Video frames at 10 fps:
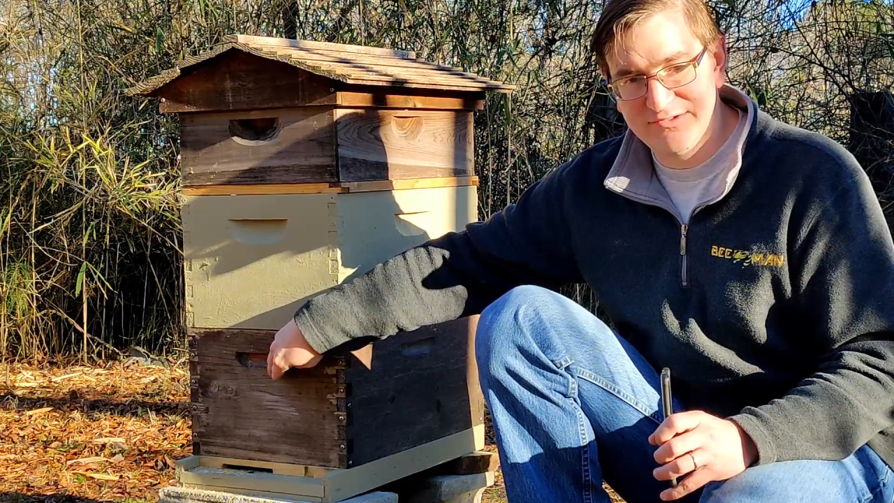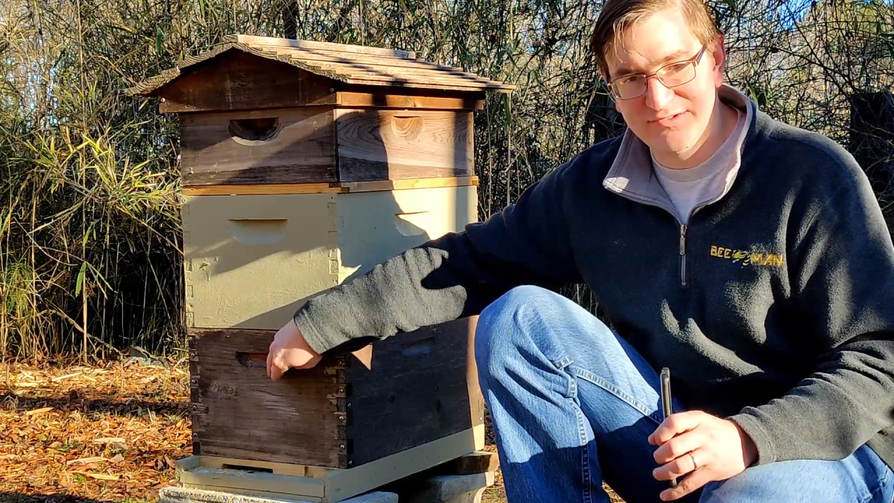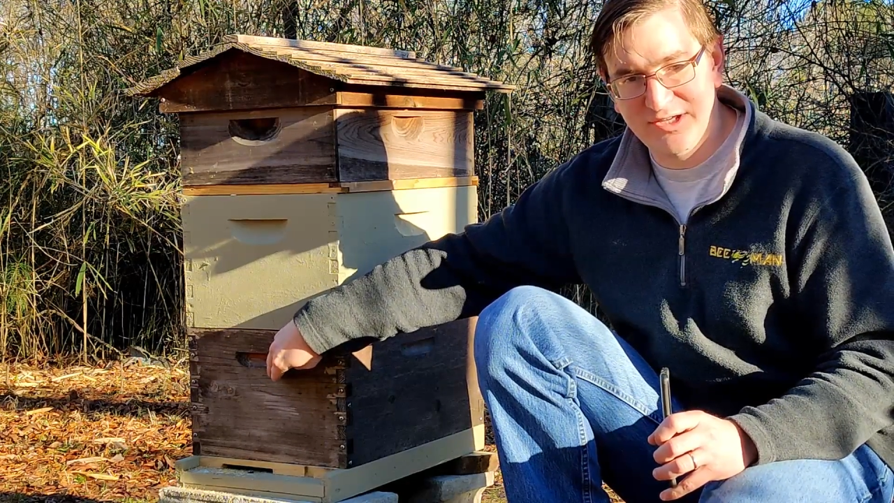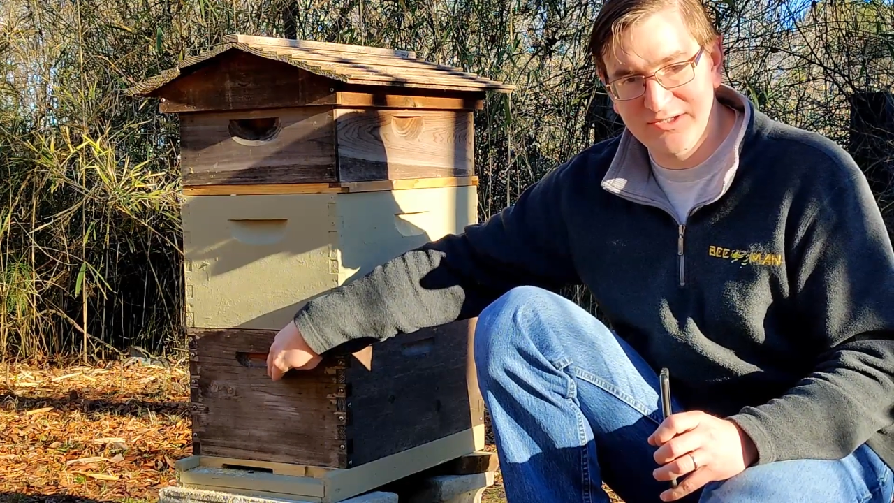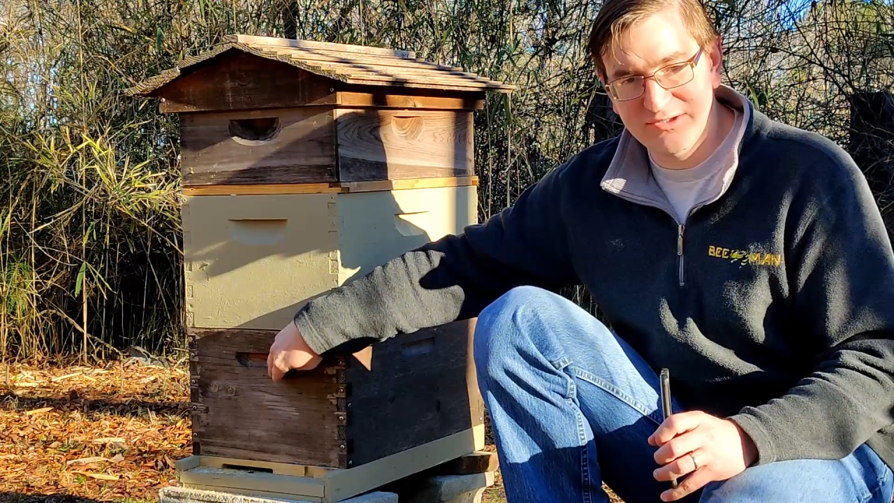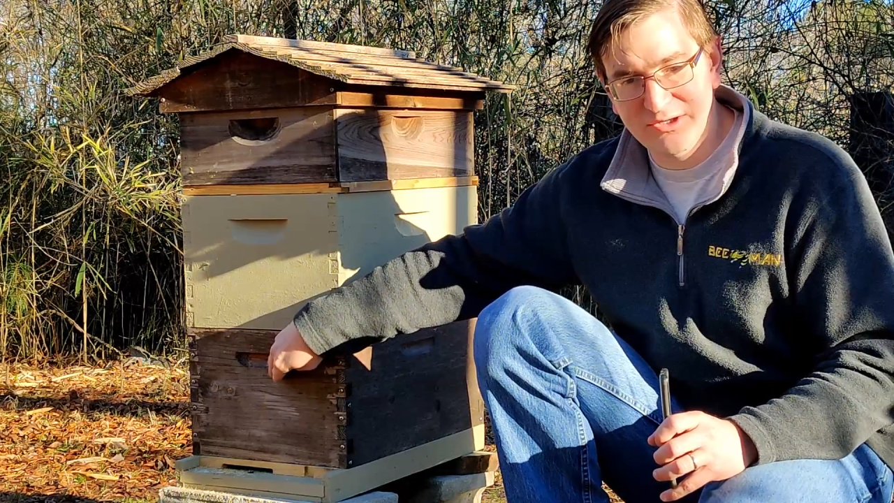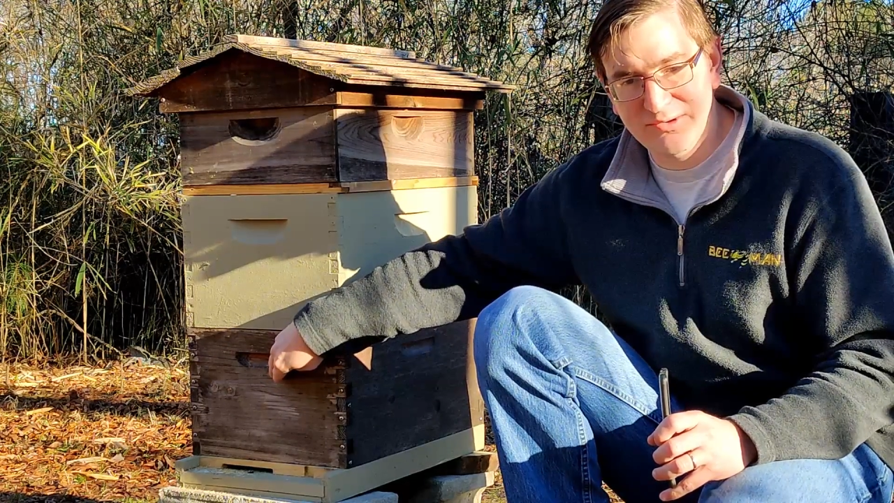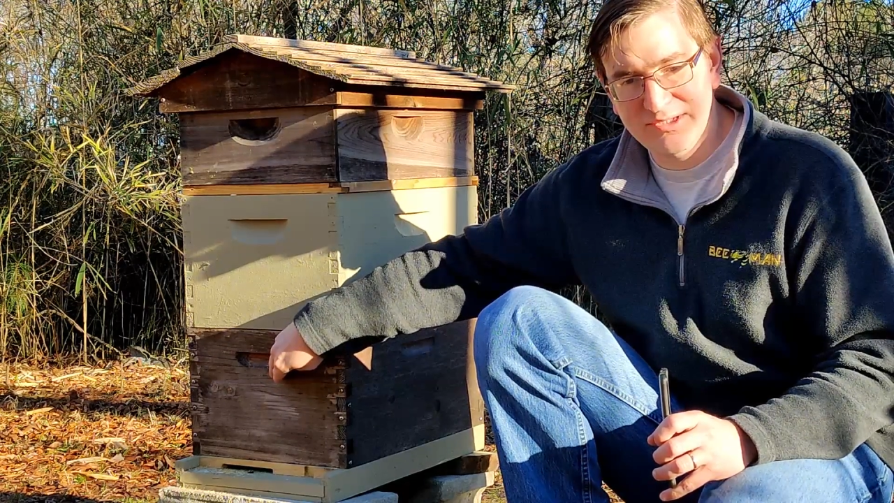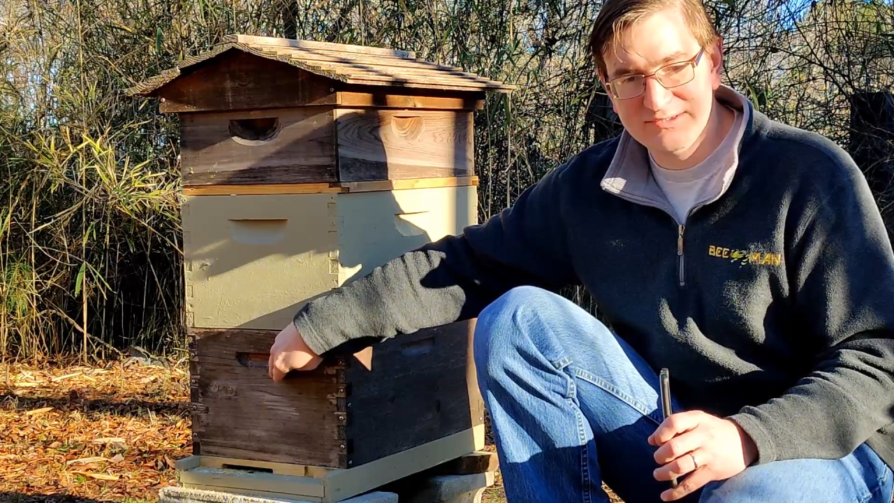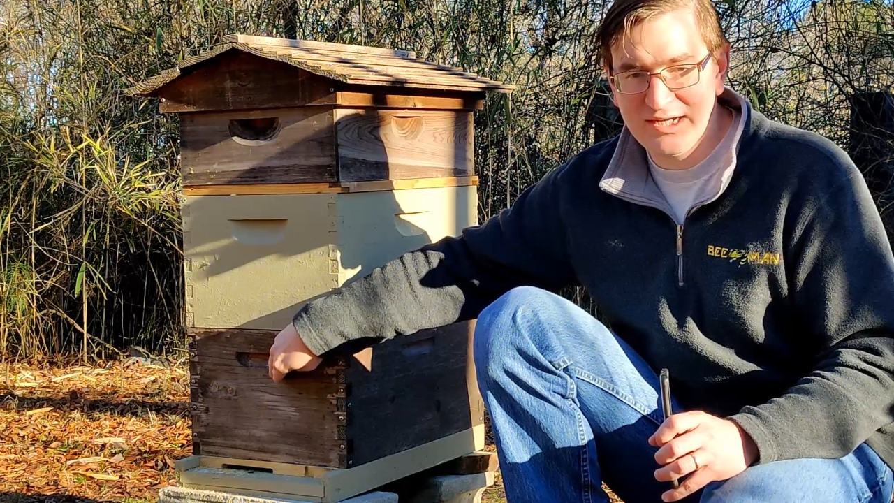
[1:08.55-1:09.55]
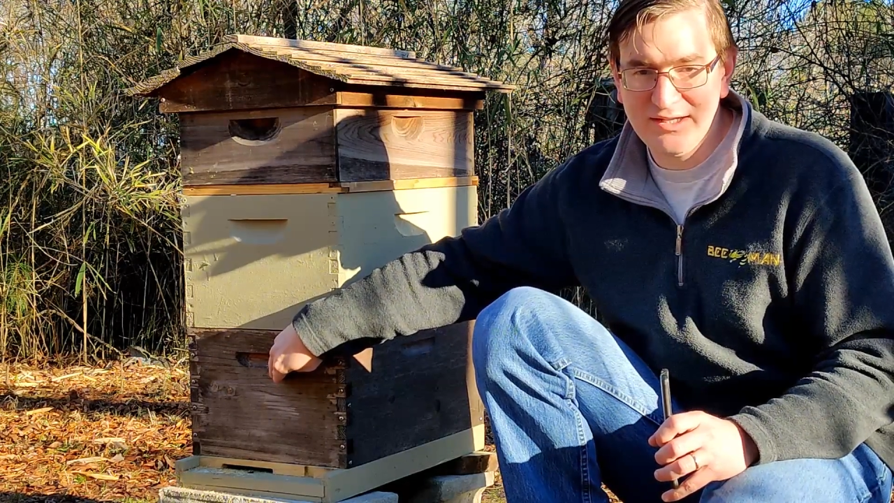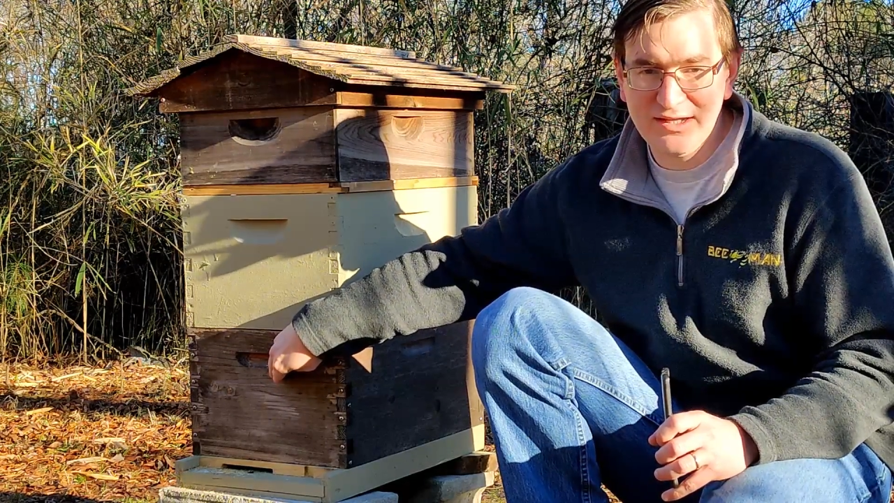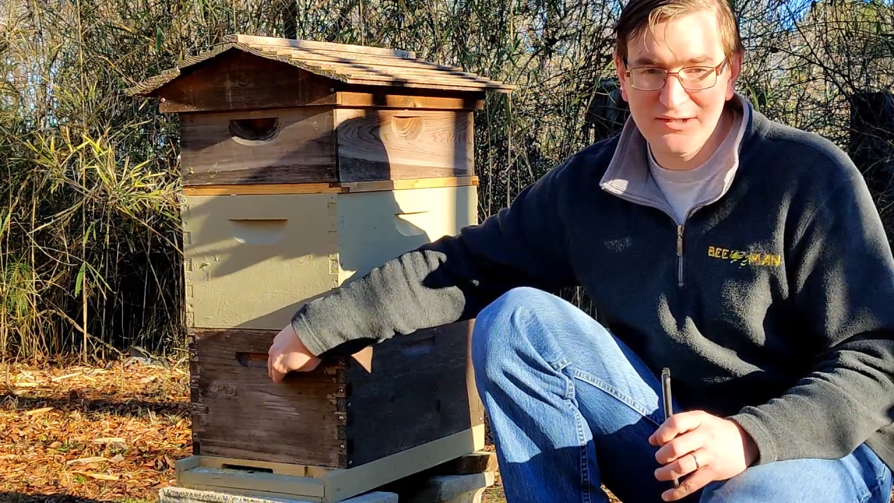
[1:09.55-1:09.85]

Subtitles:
cycle going inside of